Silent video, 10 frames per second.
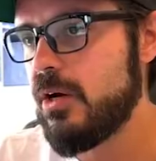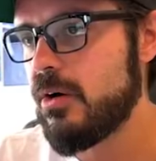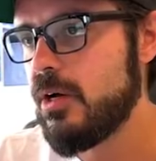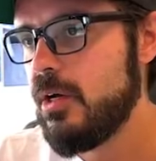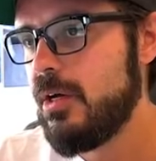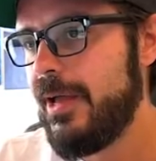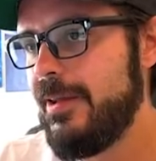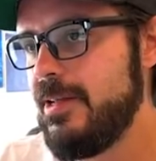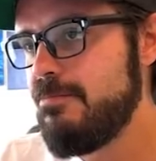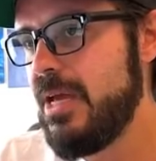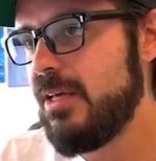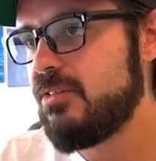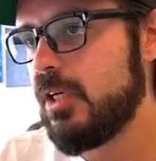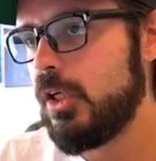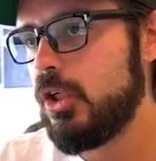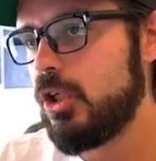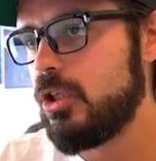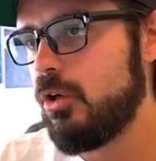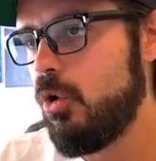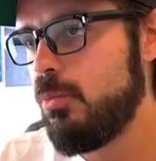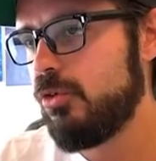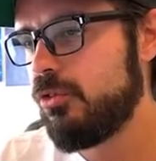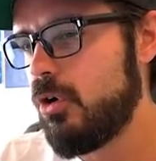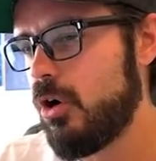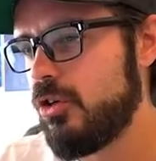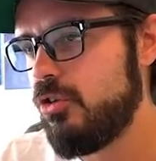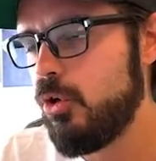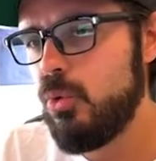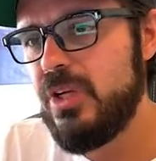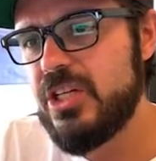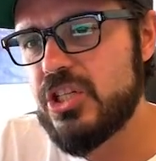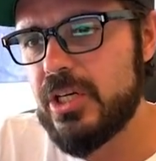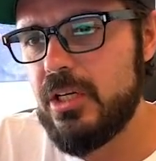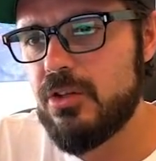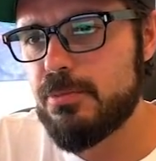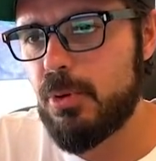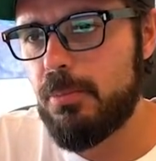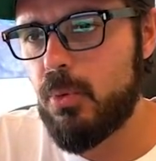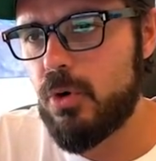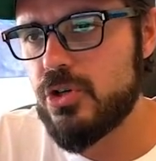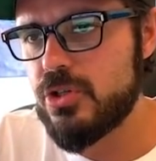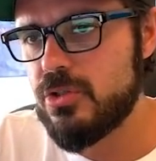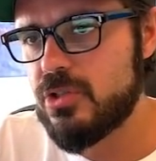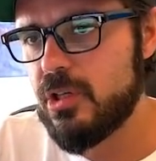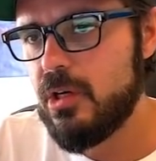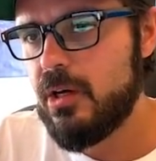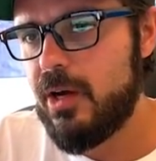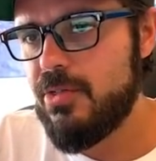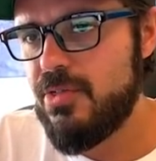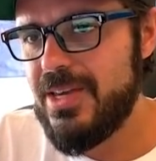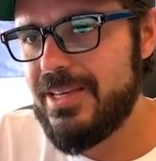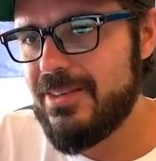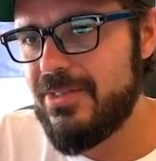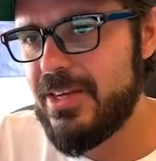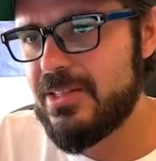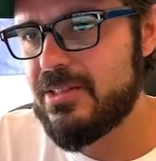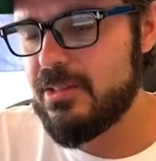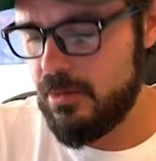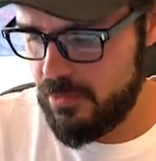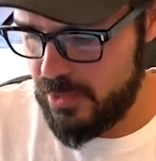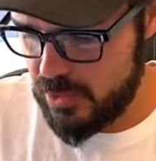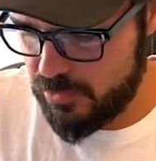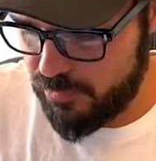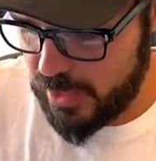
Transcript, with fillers: rear, and it makes it look almost cartoonish in its proportions. I think this this